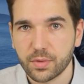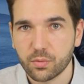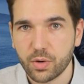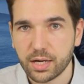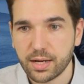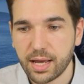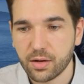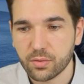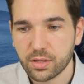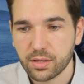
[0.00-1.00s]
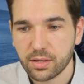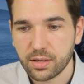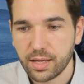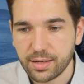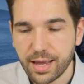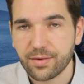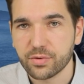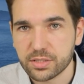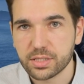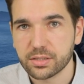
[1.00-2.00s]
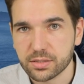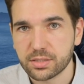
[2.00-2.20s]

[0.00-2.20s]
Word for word: Right now, in every single